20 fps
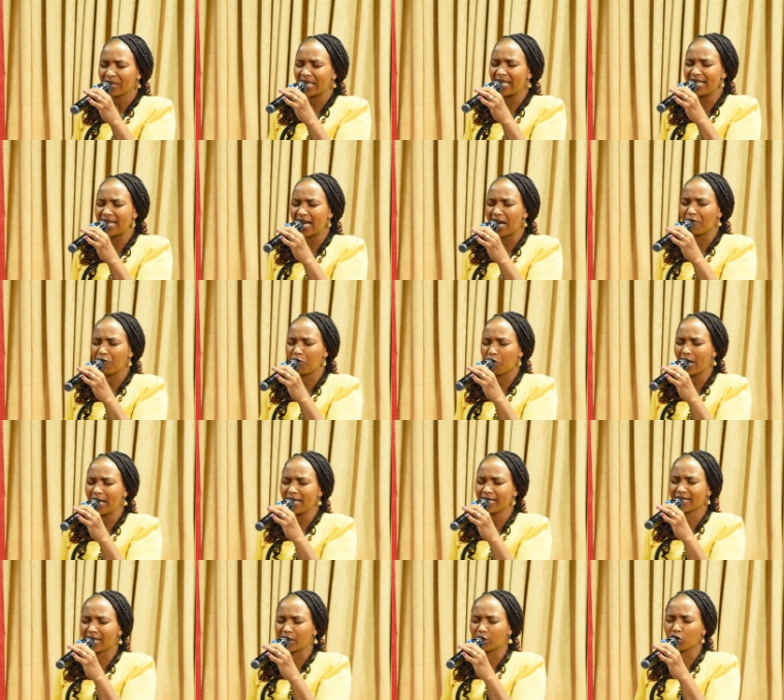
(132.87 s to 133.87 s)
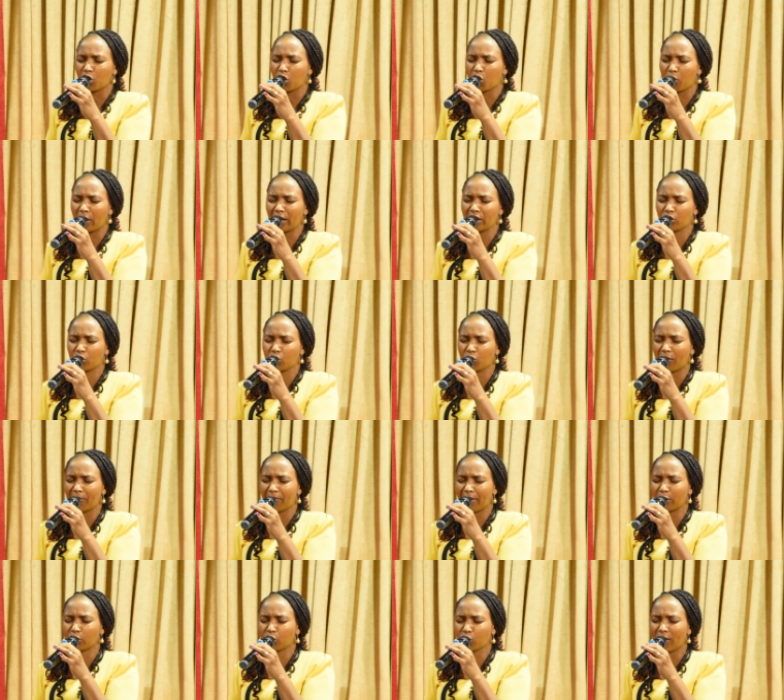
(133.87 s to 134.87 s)
in a voice that you're going to,
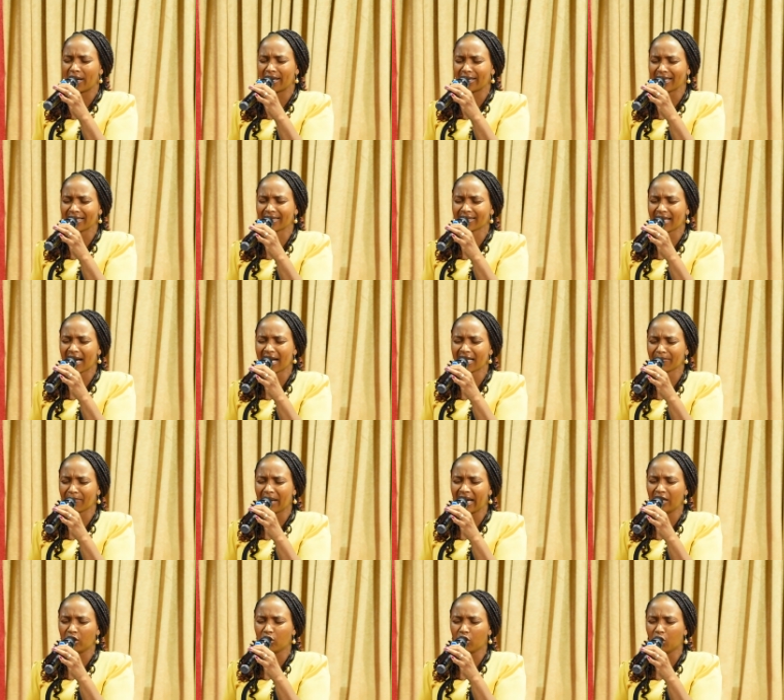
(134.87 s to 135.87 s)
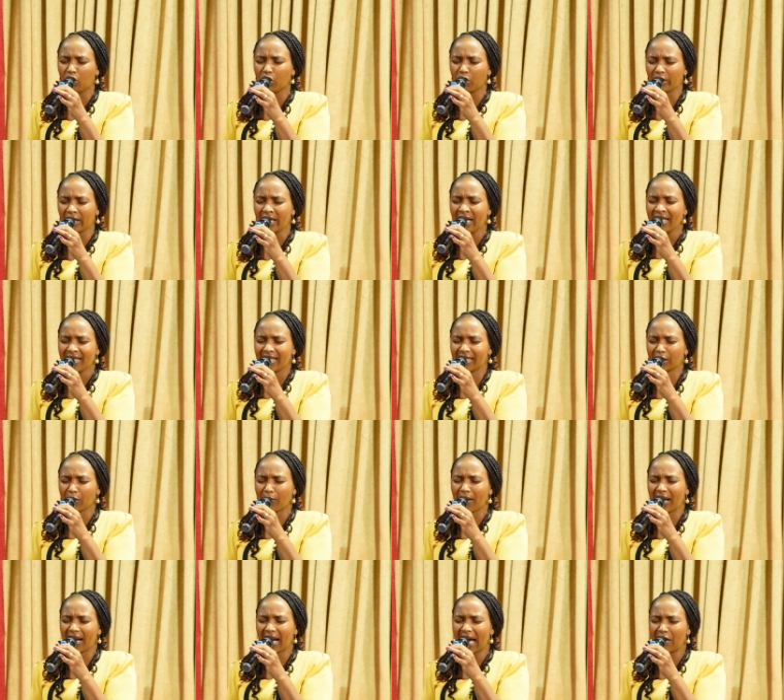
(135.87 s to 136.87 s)
um, to understand, my Lord, that
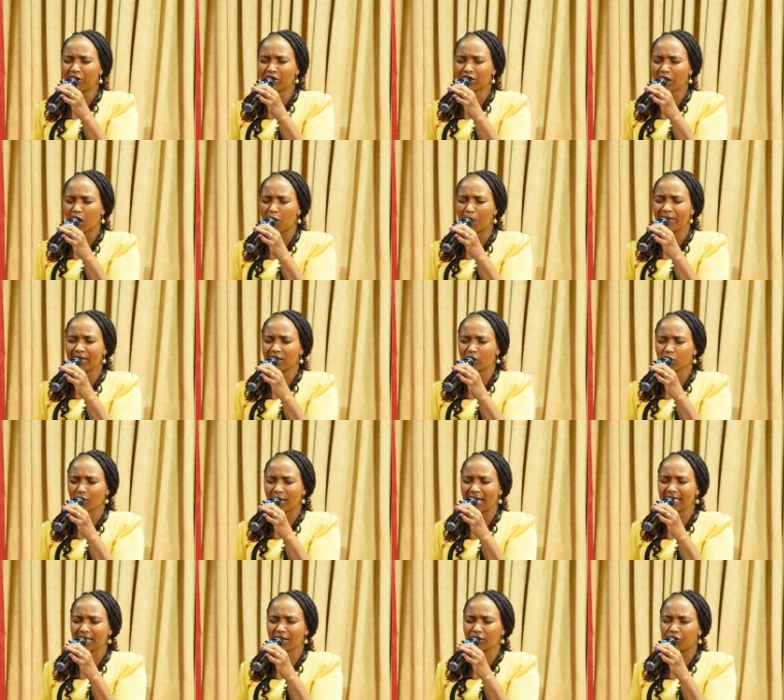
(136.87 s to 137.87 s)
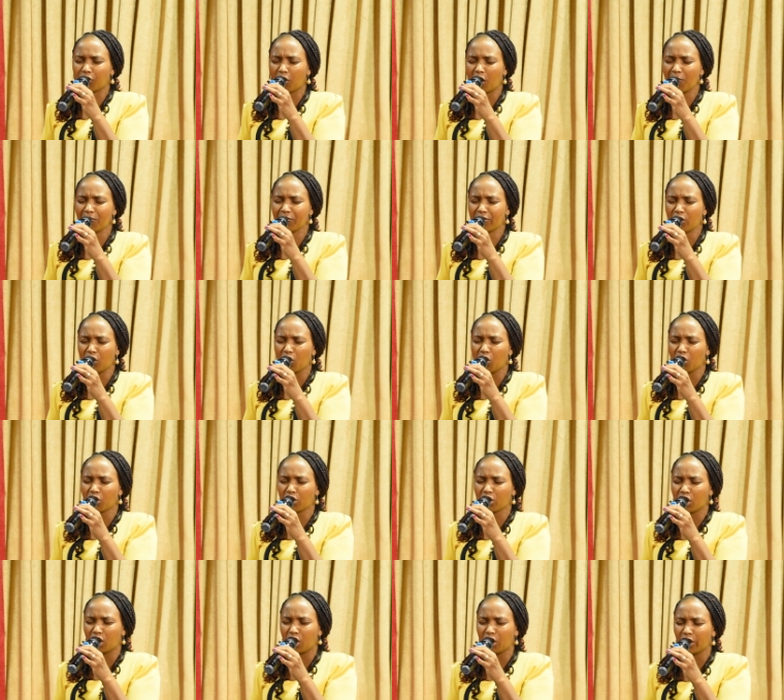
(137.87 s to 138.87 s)
our lives shall be transformed, O
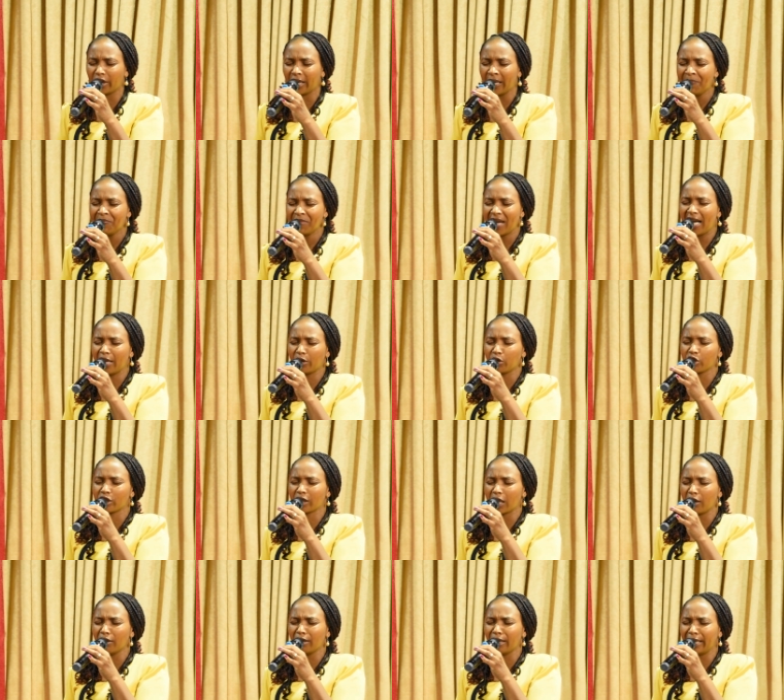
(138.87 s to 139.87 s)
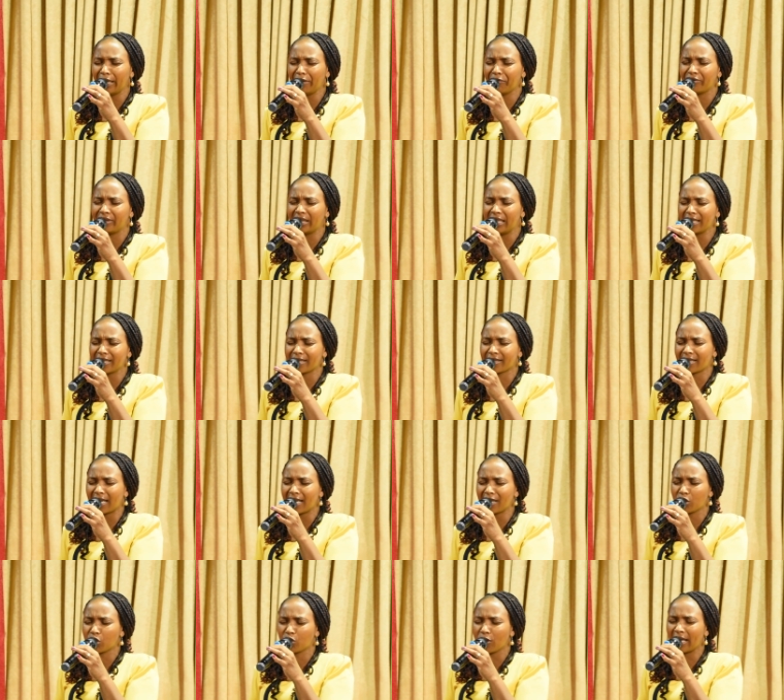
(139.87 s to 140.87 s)
God, and we shall leave this
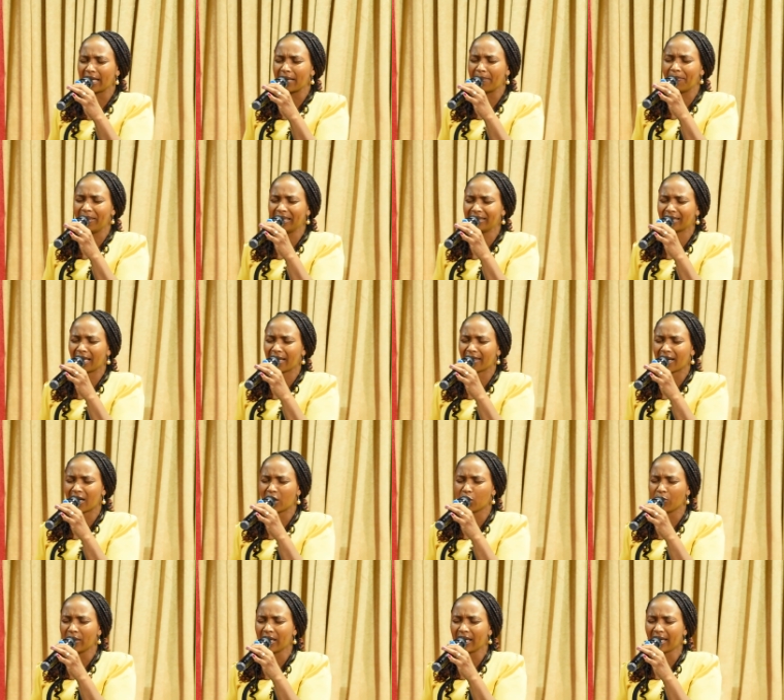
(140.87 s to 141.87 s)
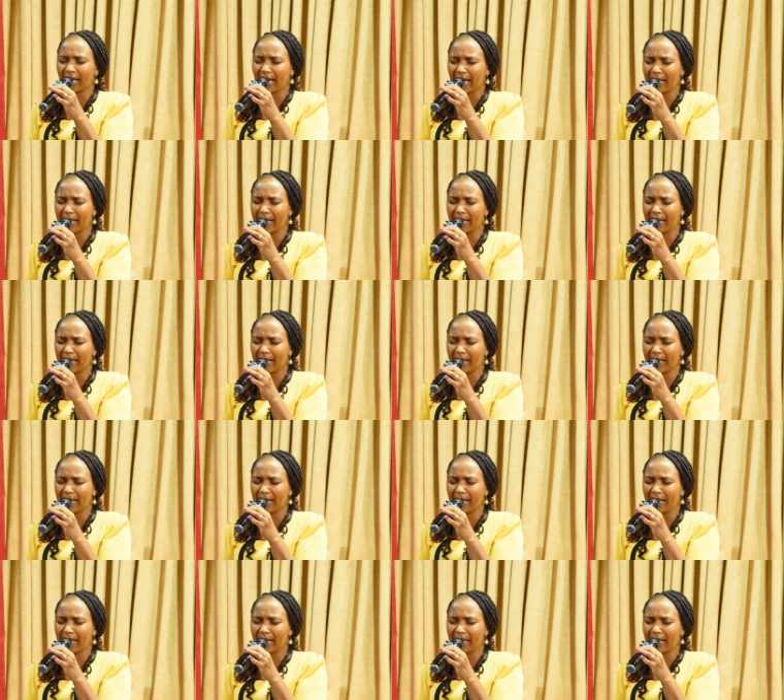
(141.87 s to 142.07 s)
sanctuary better than we